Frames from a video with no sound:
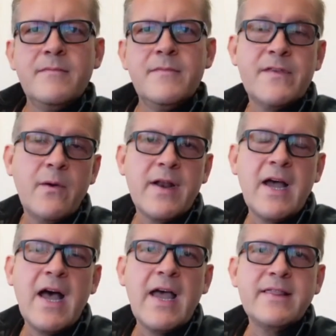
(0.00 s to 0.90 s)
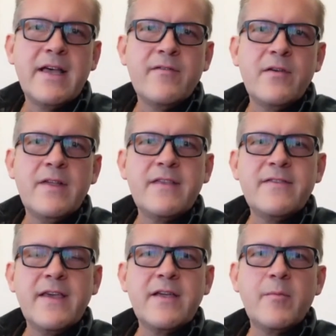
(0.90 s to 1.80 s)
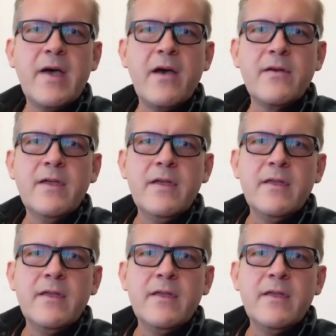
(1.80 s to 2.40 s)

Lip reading: So at a high level, let's think about